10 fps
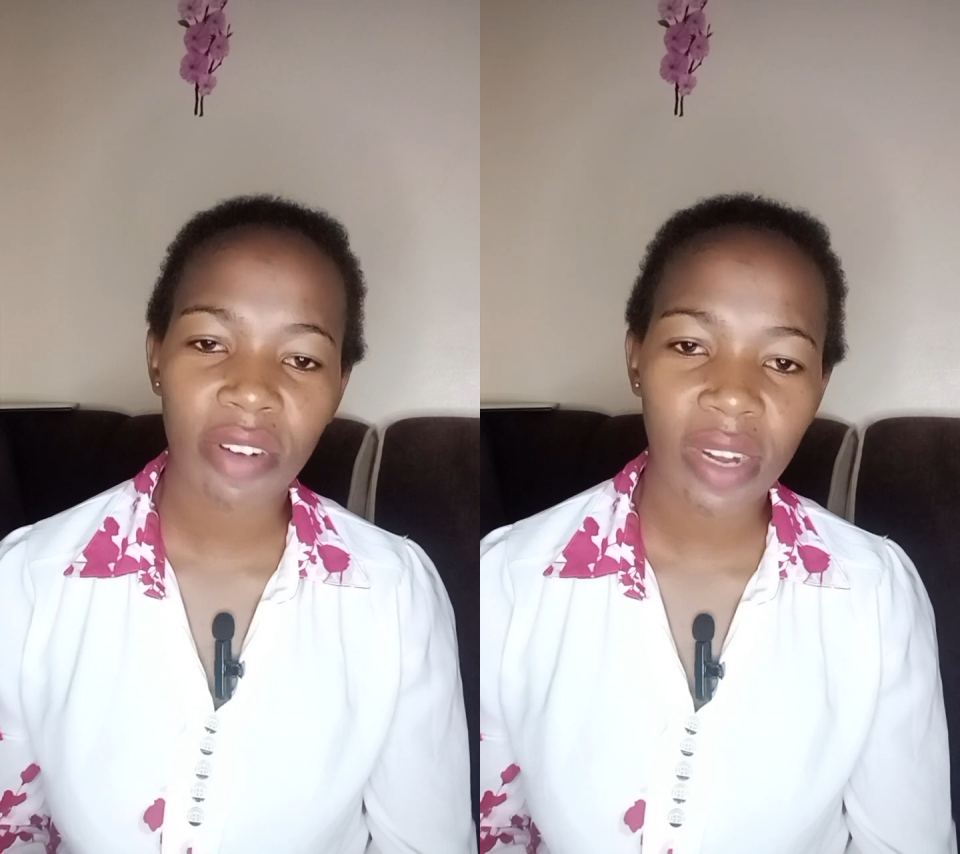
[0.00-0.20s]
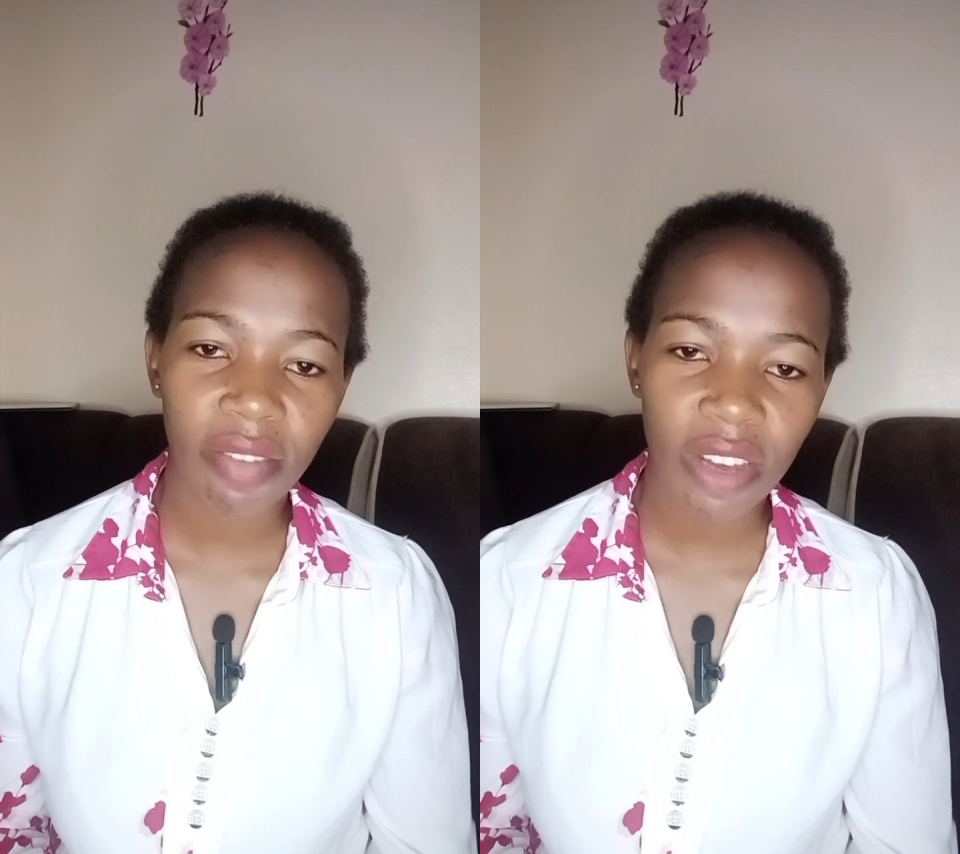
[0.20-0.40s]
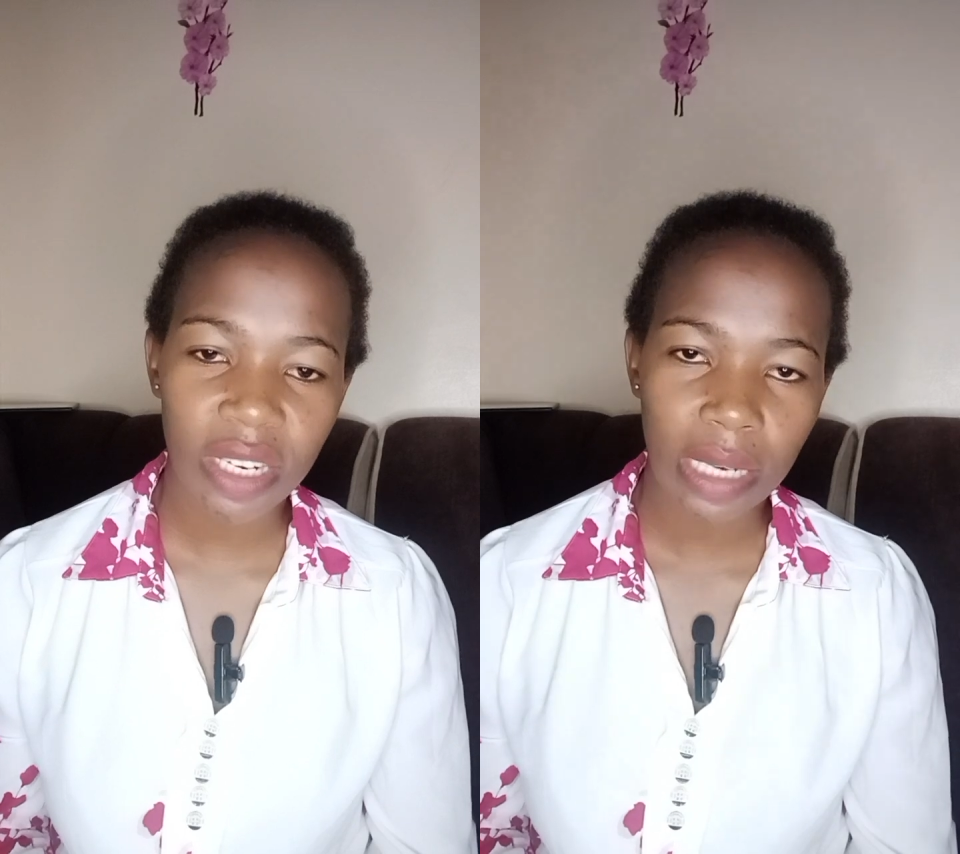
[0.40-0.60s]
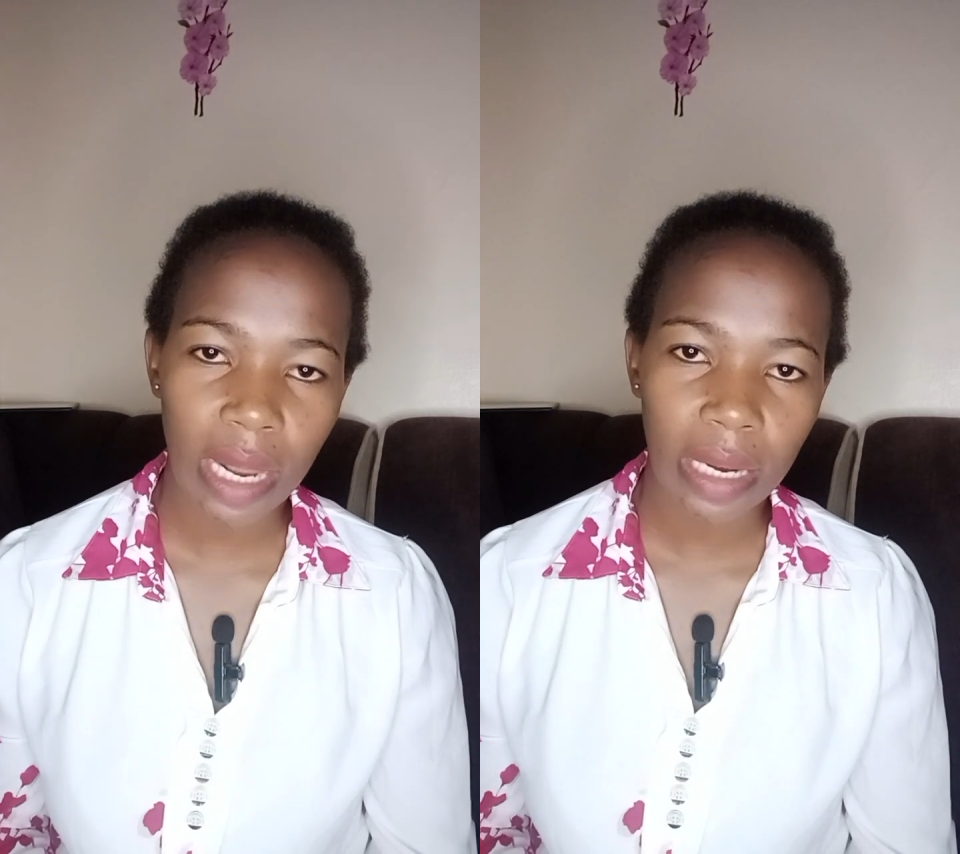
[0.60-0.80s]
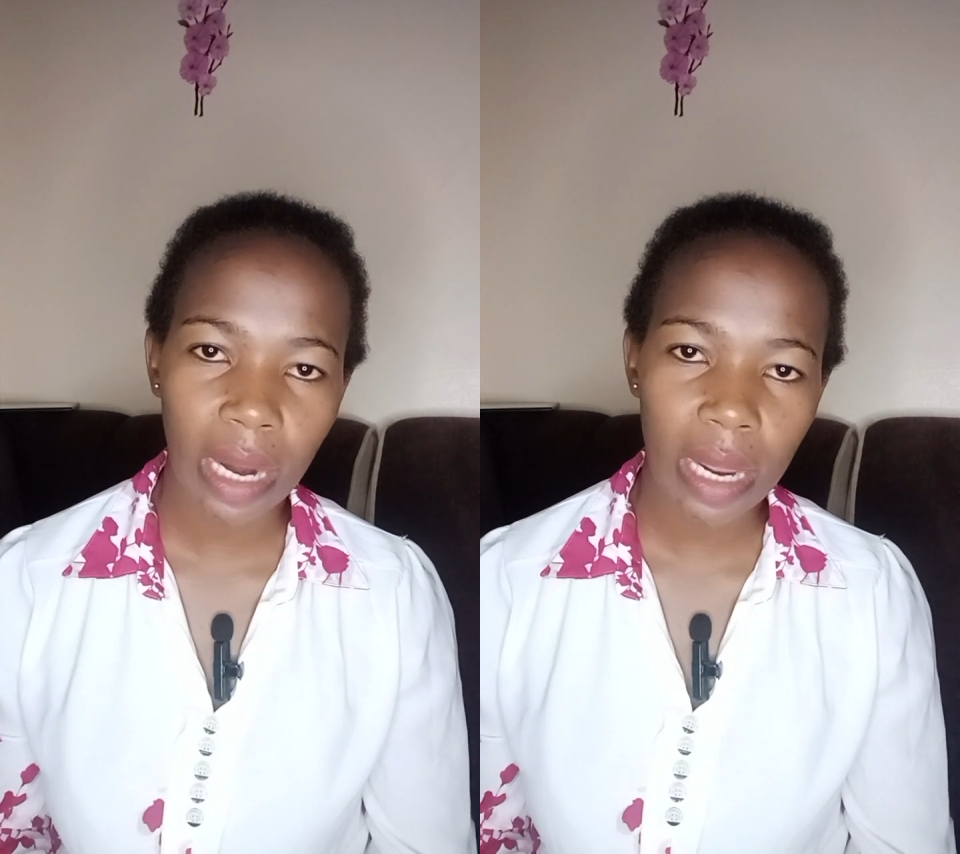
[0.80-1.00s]
never
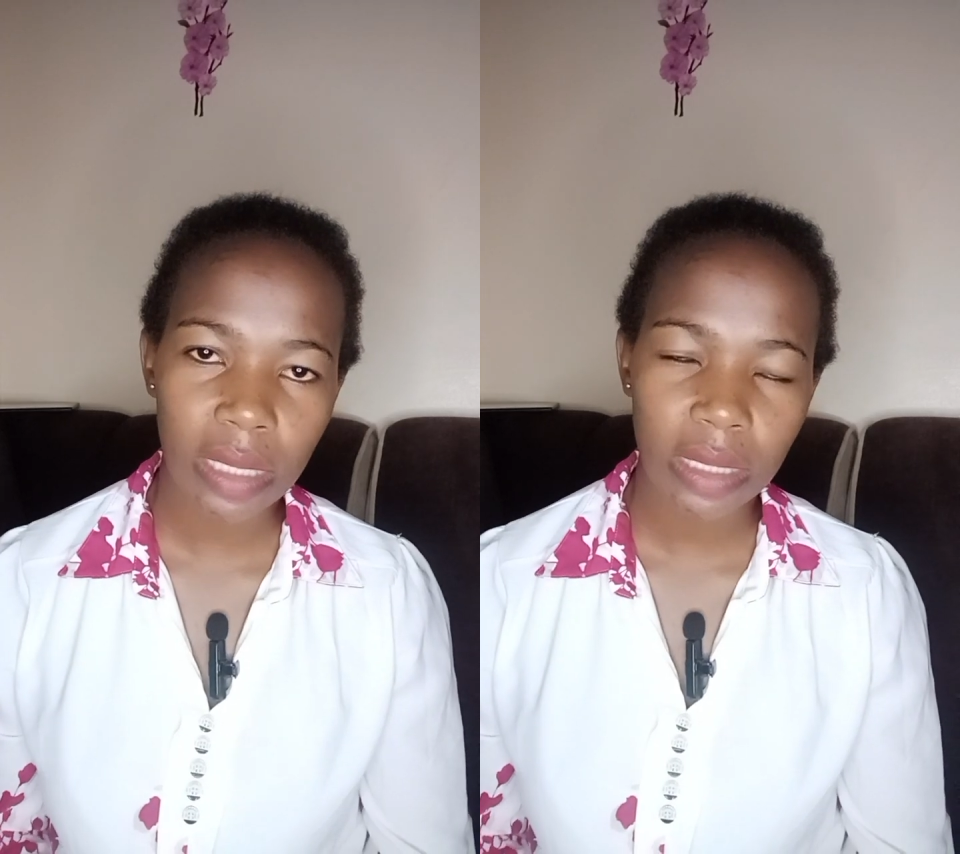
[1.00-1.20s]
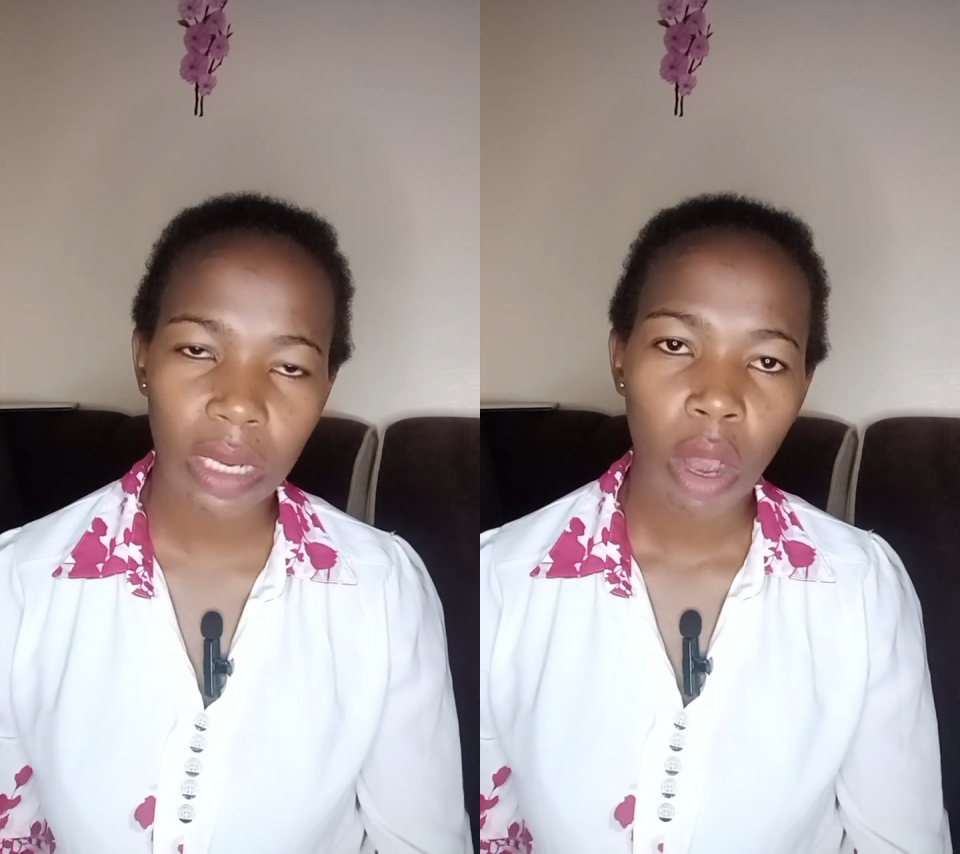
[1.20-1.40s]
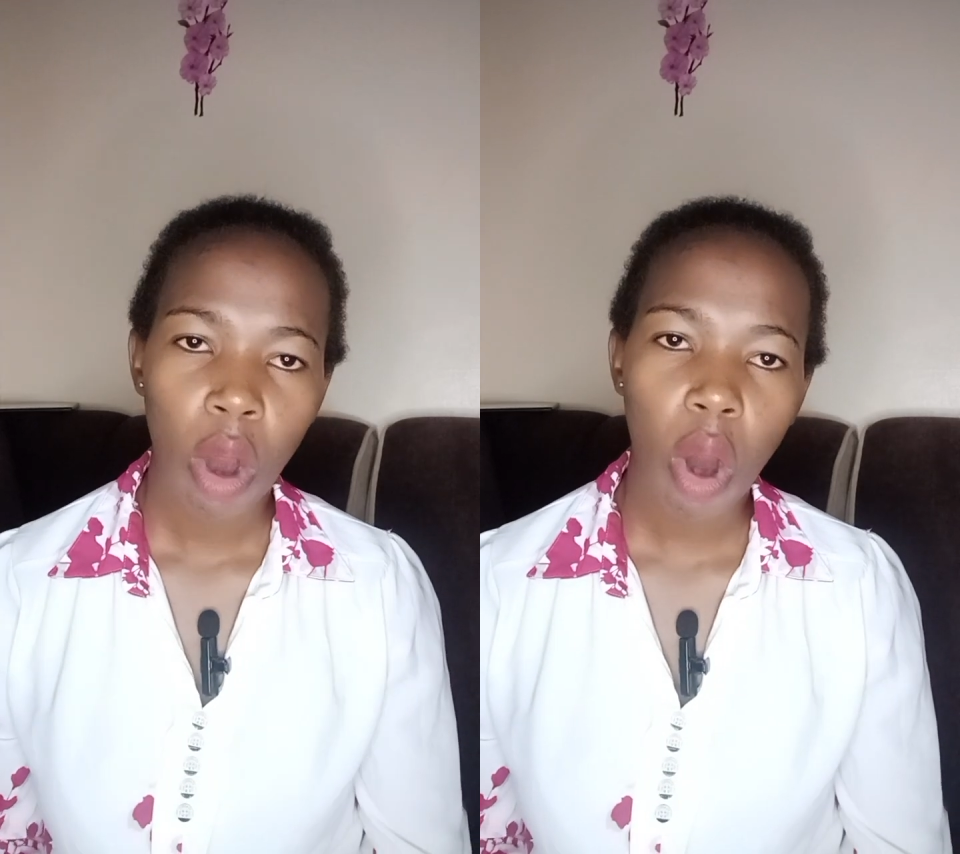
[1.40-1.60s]
realized